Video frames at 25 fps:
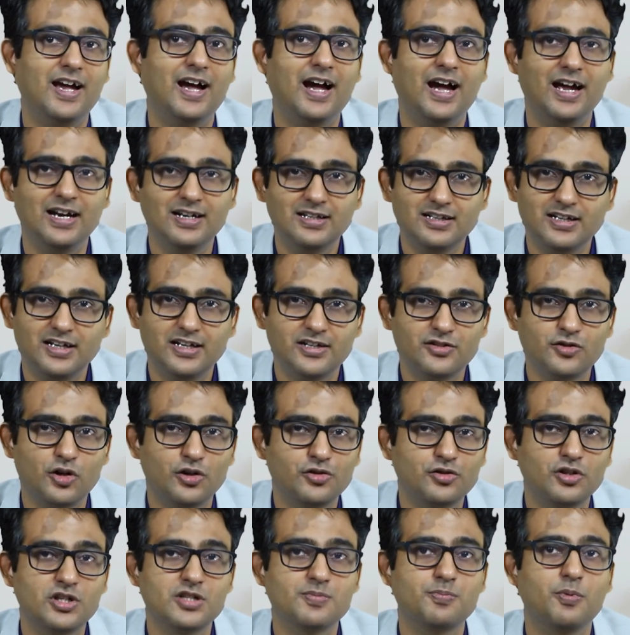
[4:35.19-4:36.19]
and it is
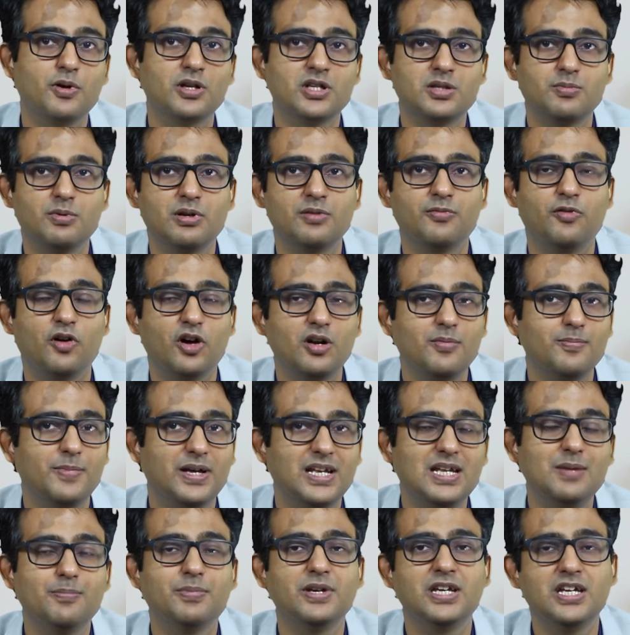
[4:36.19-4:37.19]
also responsible for
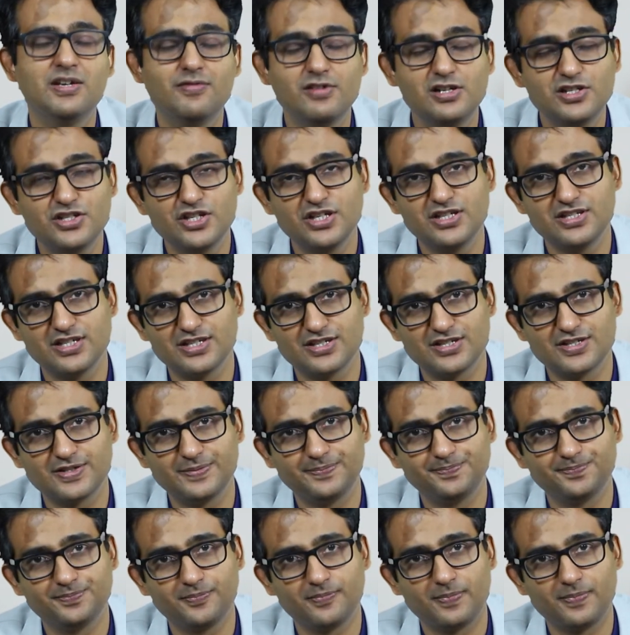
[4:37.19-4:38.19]
many behavioral changes.